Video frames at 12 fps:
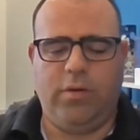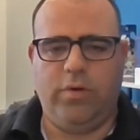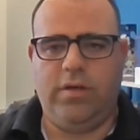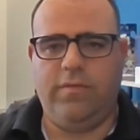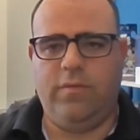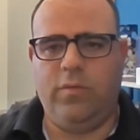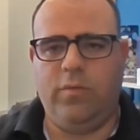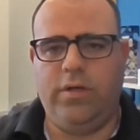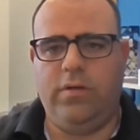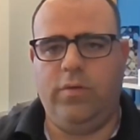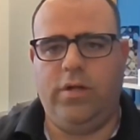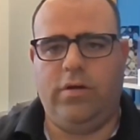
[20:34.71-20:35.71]

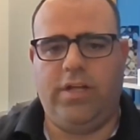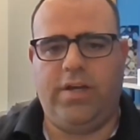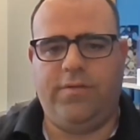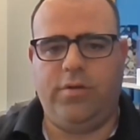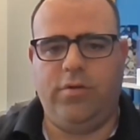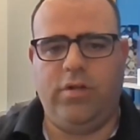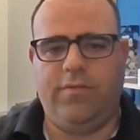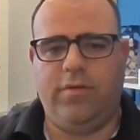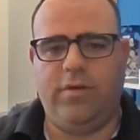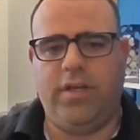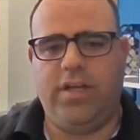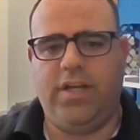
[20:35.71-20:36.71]
We don't have two
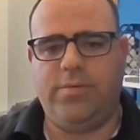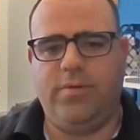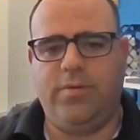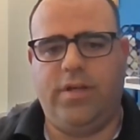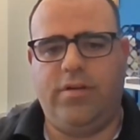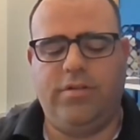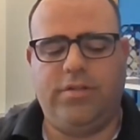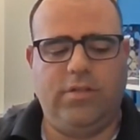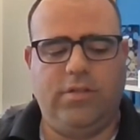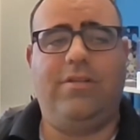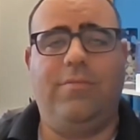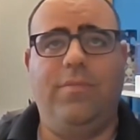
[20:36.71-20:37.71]
different engagement letters.
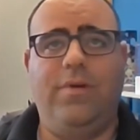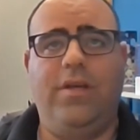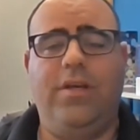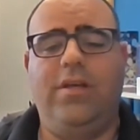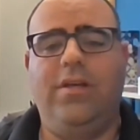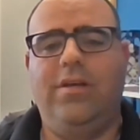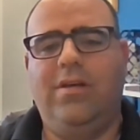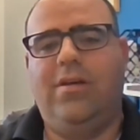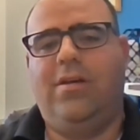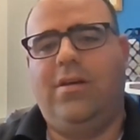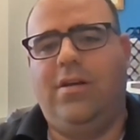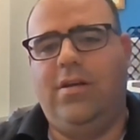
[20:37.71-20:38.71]
To me,
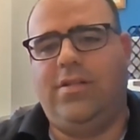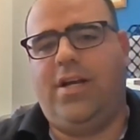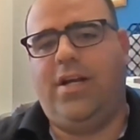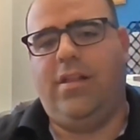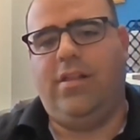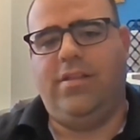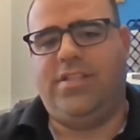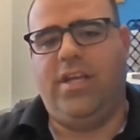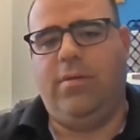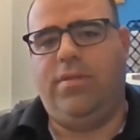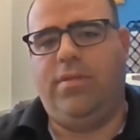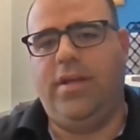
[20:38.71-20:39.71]
it's kind of the
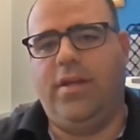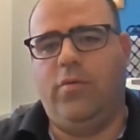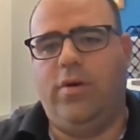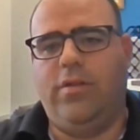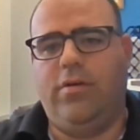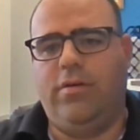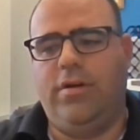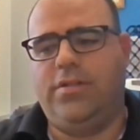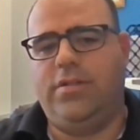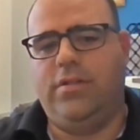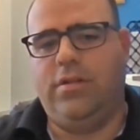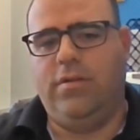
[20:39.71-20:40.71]
same thing, whether
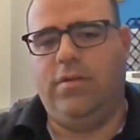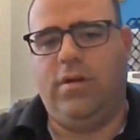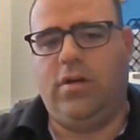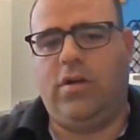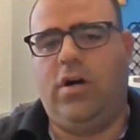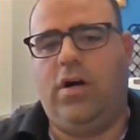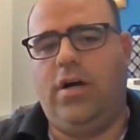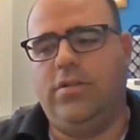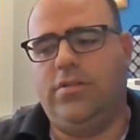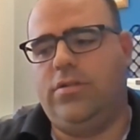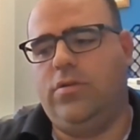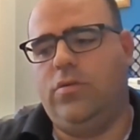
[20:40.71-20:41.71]
it's a
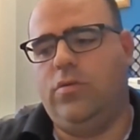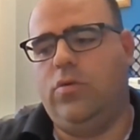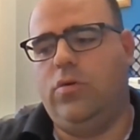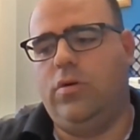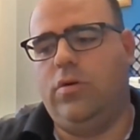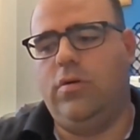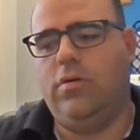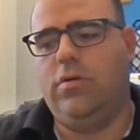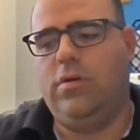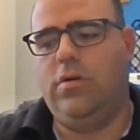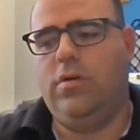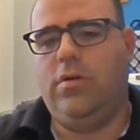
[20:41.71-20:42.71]
cause or
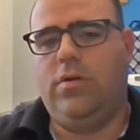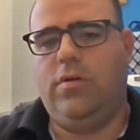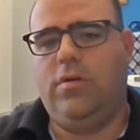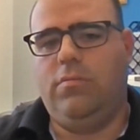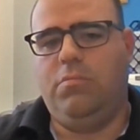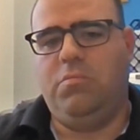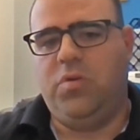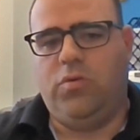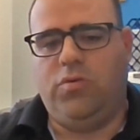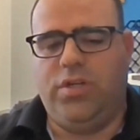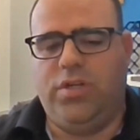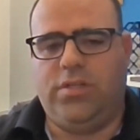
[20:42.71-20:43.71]
you're
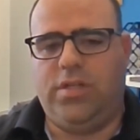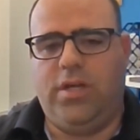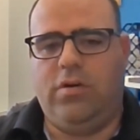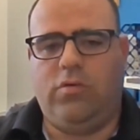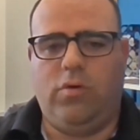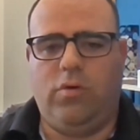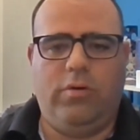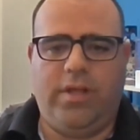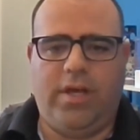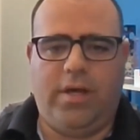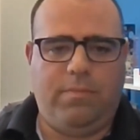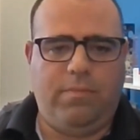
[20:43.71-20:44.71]
just outgrowing
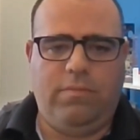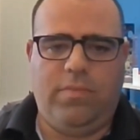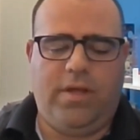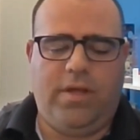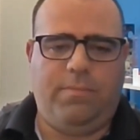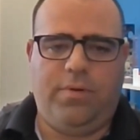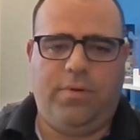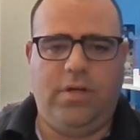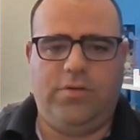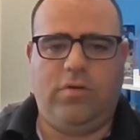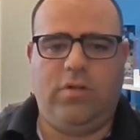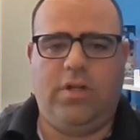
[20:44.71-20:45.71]
that
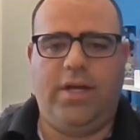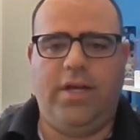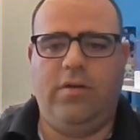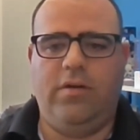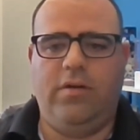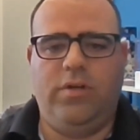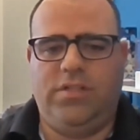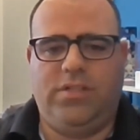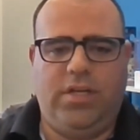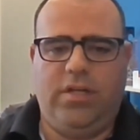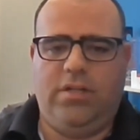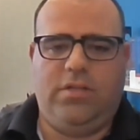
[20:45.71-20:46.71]
potential client. We just
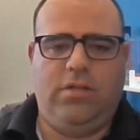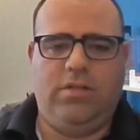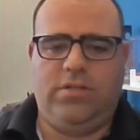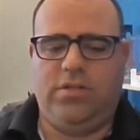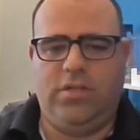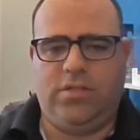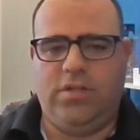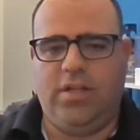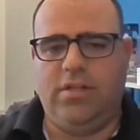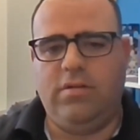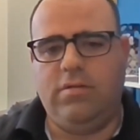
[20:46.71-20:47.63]
say it's just not.